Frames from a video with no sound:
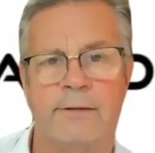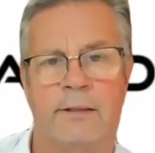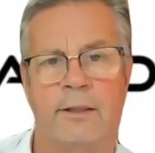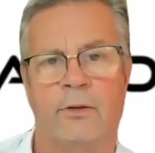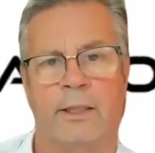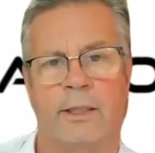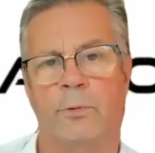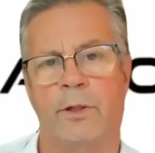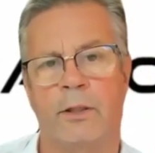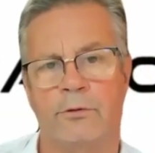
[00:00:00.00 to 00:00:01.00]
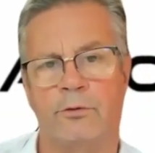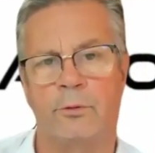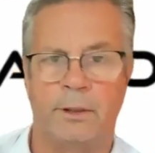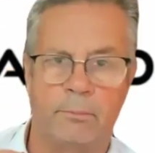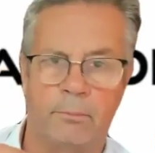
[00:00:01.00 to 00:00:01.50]
and they connect with us to
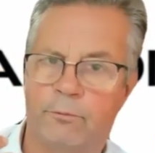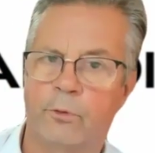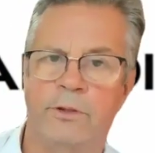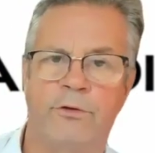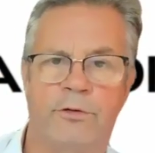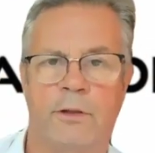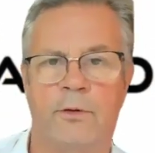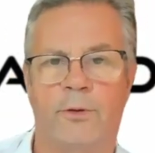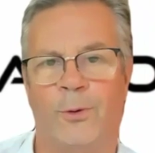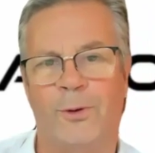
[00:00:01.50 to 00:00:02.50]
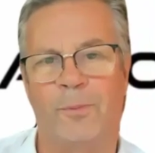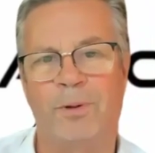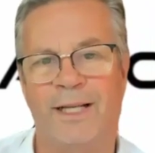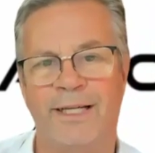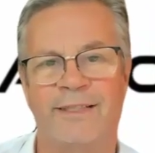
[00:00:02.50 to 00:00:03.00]
be fully sealed coin
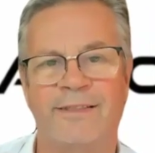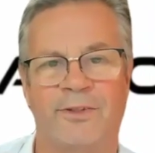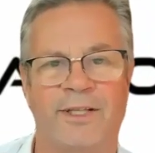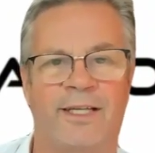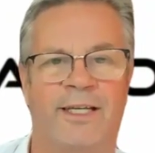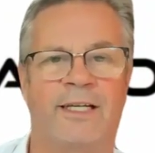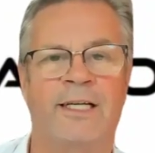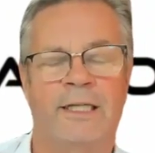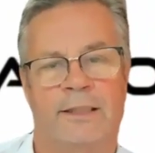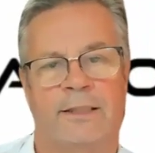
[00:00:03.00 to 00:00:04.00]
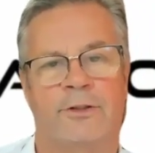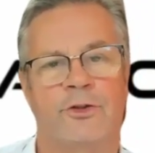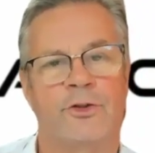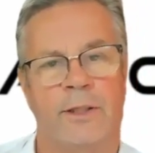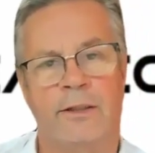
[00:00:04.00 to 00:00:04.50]
compliant, so they can
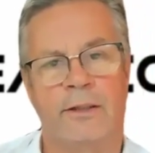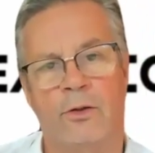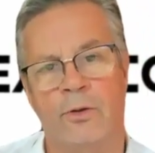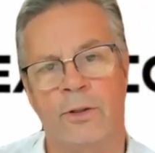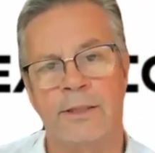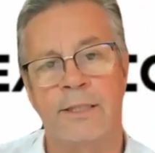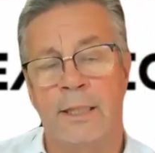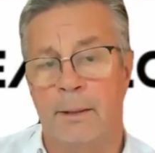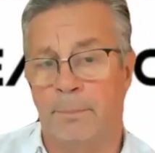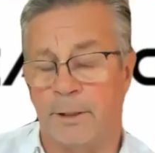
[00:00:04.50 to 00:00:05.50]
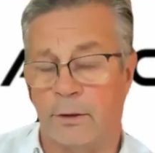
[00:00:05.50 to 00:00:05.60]
trade coins, but